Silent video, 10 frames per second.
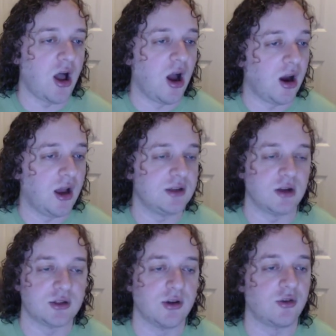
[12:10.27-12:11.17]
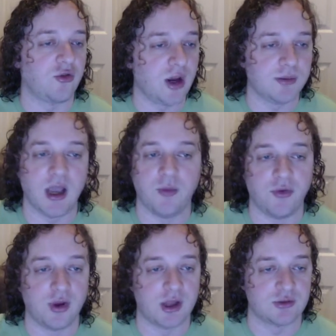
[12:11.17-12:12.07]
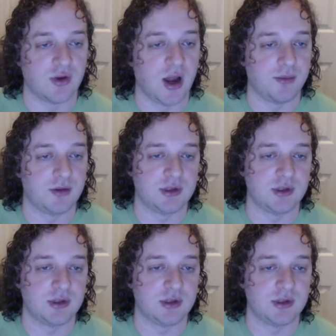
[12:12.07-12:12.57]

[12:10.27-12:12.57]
aura is also incredibly helpful against grapplers,